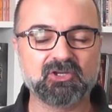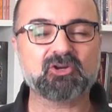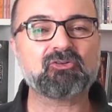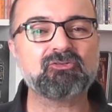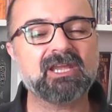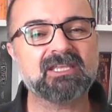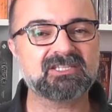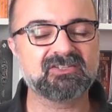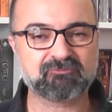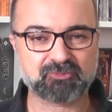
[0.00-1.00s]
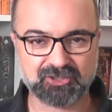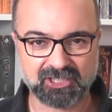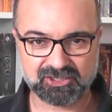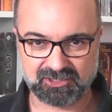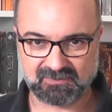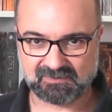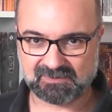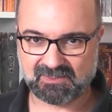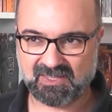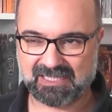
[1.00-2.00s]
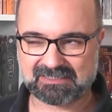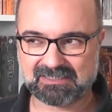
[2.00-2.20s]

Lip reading: creative productions that